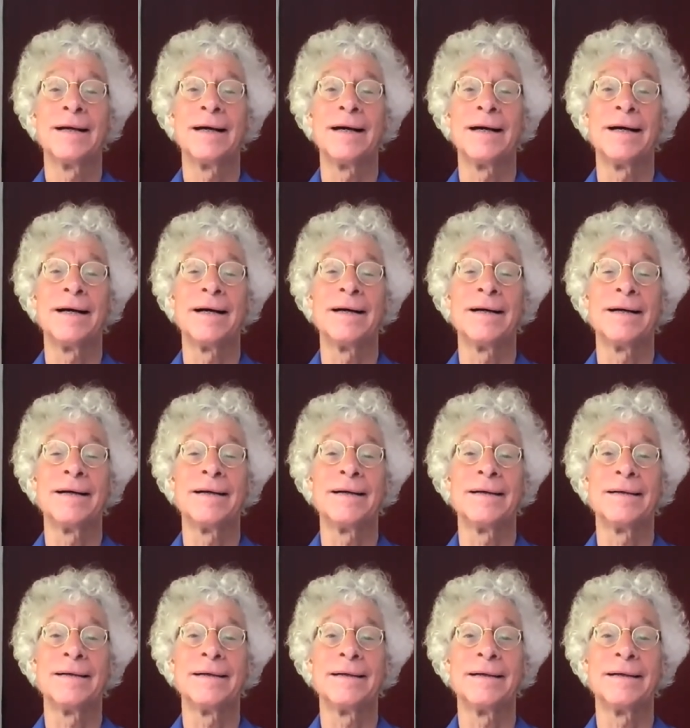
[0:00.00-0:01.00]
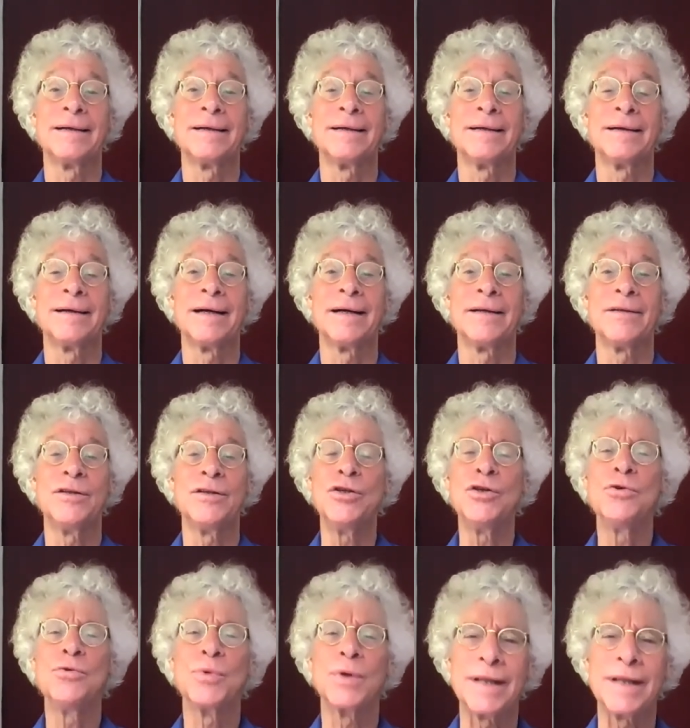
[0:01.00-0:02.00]
a
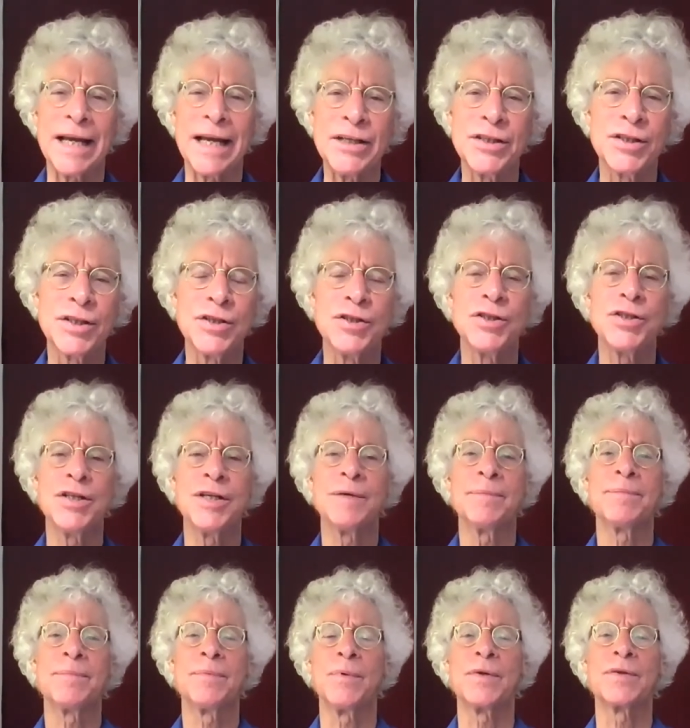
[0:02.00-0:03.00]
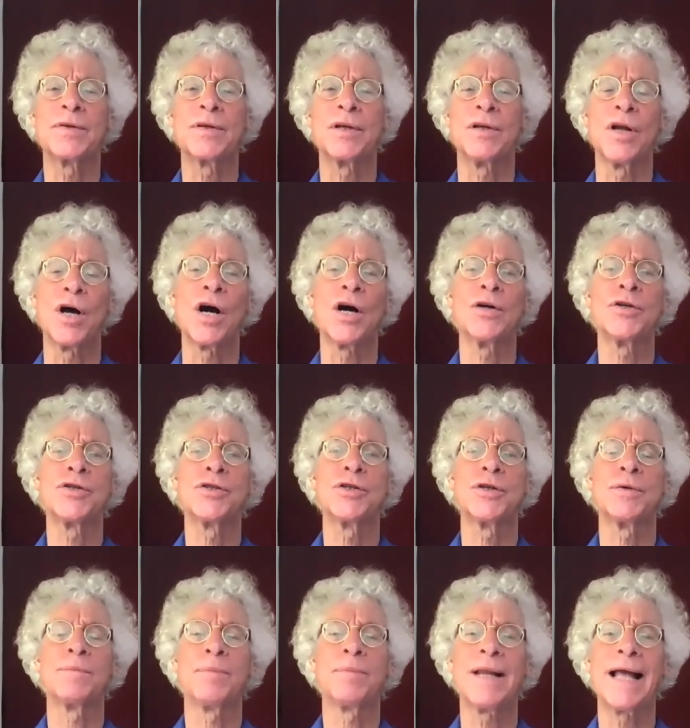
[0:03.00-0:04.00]
new relationship with the
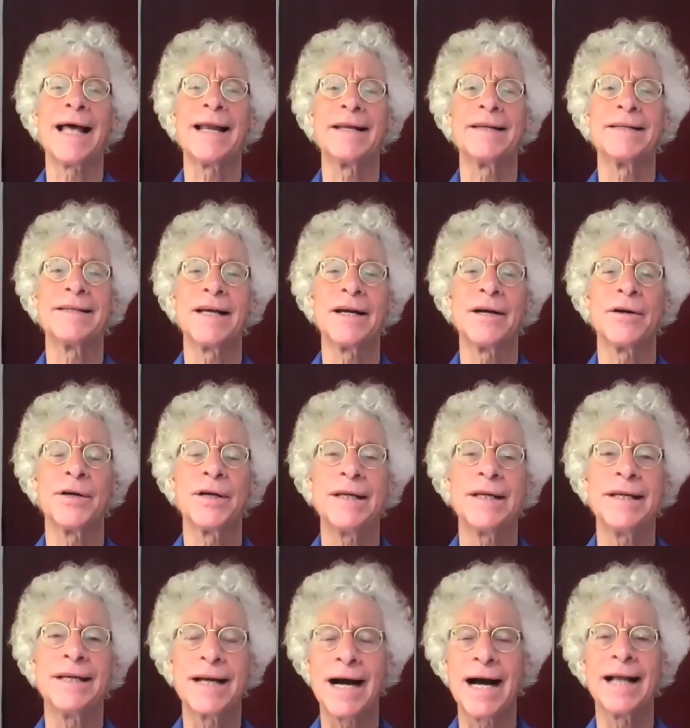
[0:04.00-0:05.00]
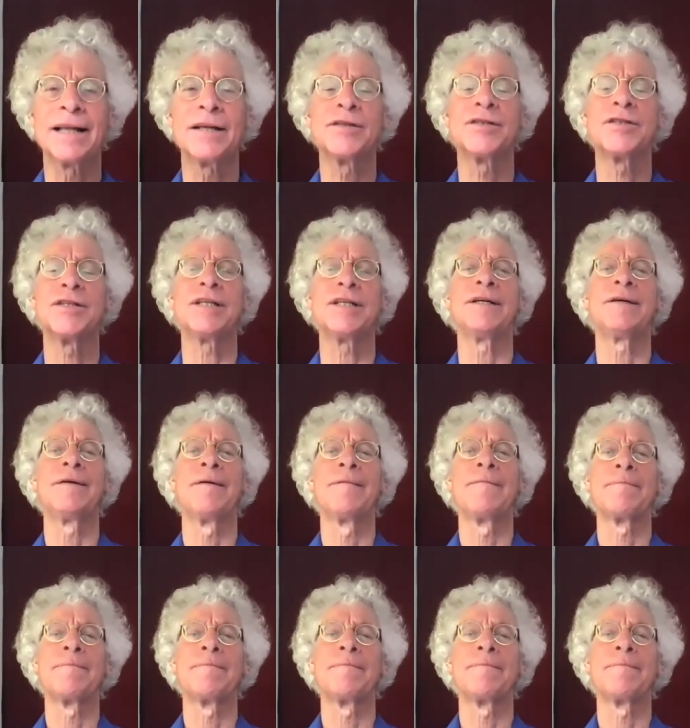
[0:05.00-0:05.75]
larger planetary ecology.